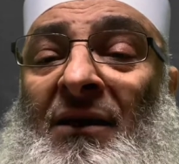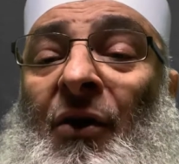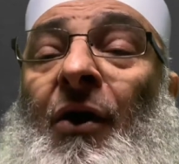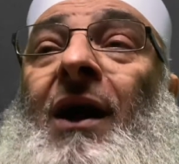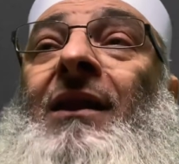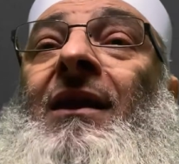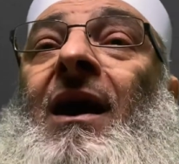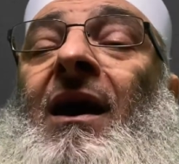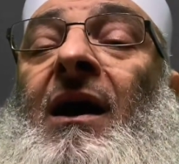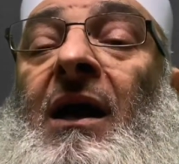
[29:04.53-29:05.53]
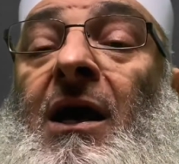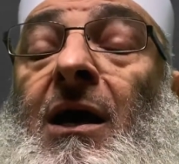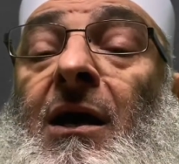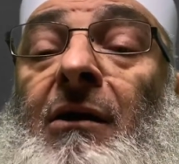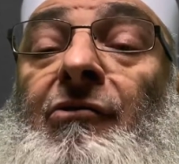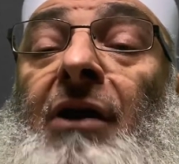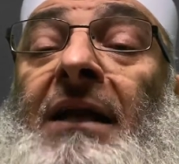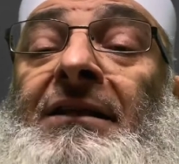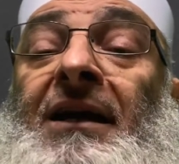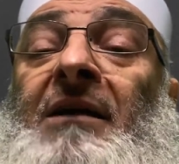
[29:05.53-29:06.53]
oh Allah,
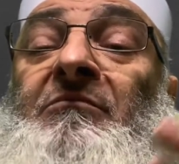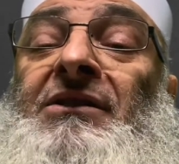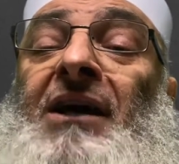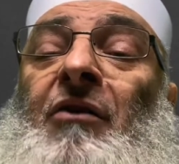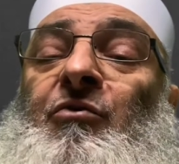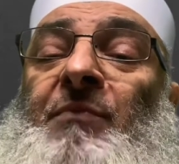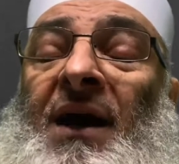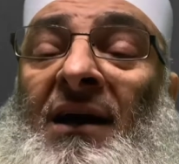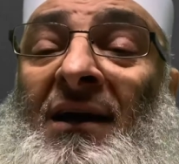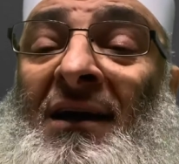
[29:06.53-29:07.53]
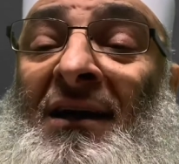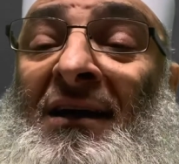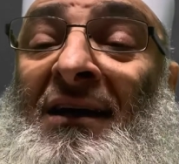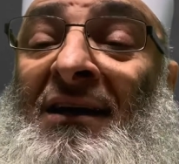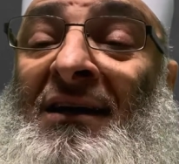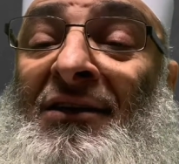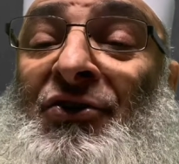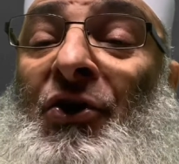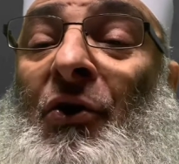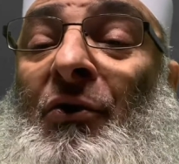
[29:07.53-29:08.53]
grant him tawbah.
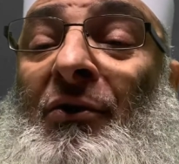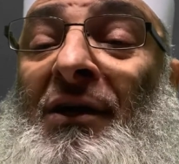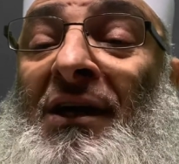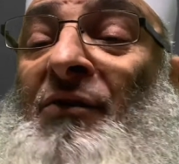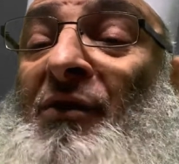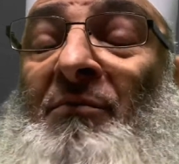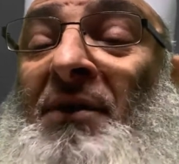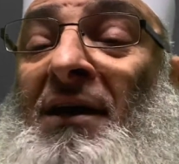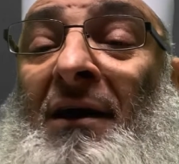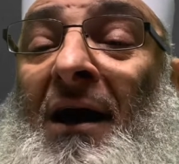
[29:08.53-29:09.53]
So he will be a